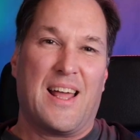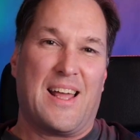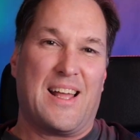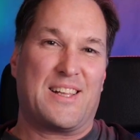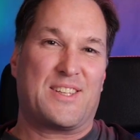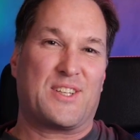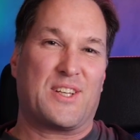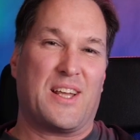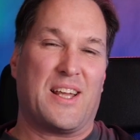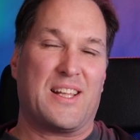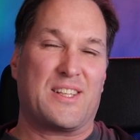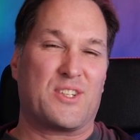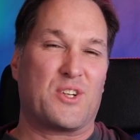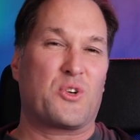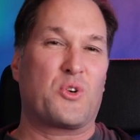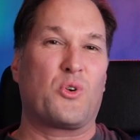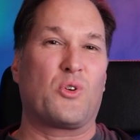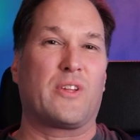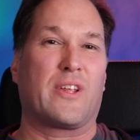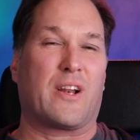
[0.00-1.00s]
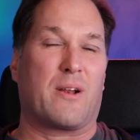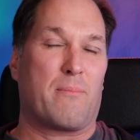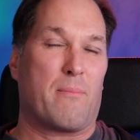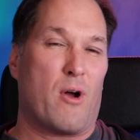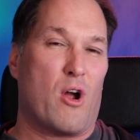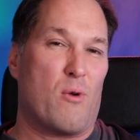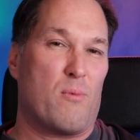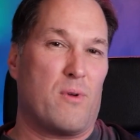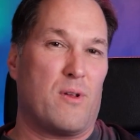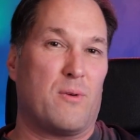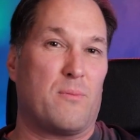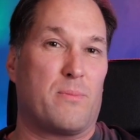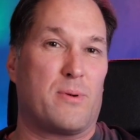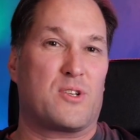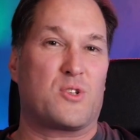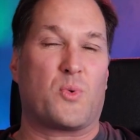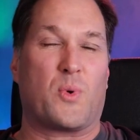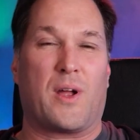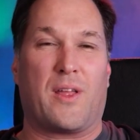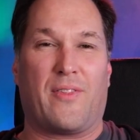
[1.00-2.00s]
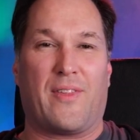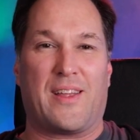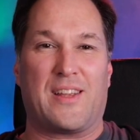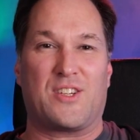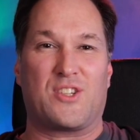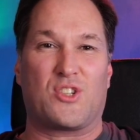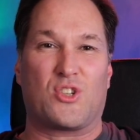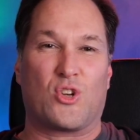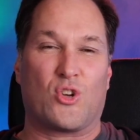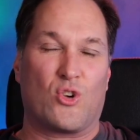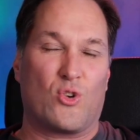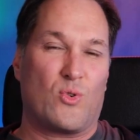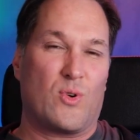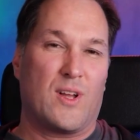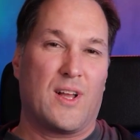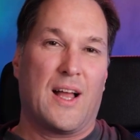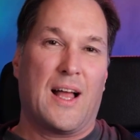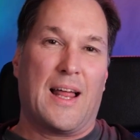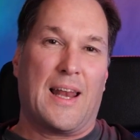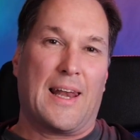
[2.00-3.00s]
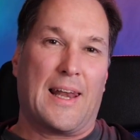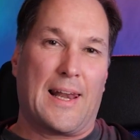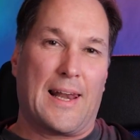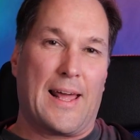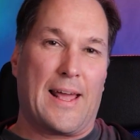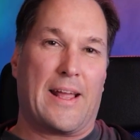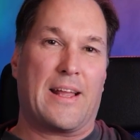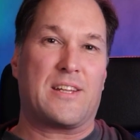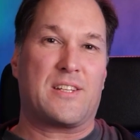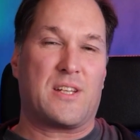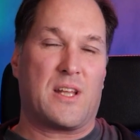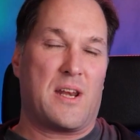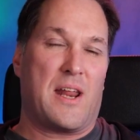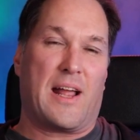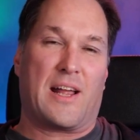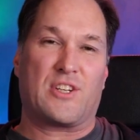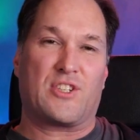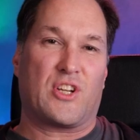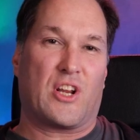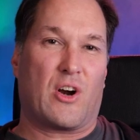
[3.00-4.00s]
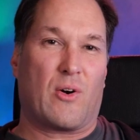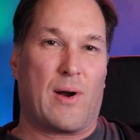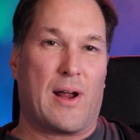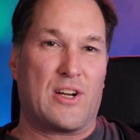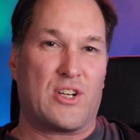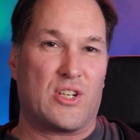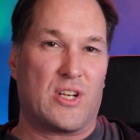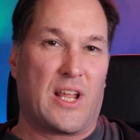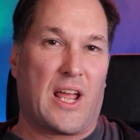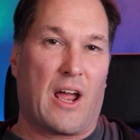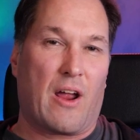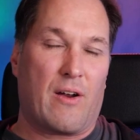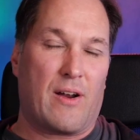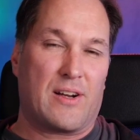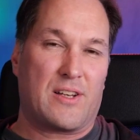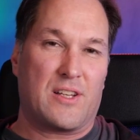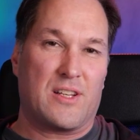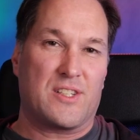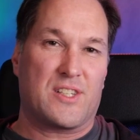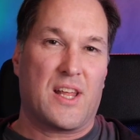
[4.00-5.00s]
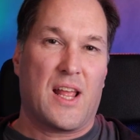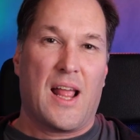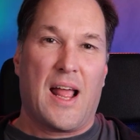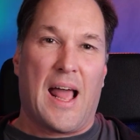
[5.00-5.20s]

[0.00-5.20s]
It's a cool little moment between these two legacy Next Generation characters.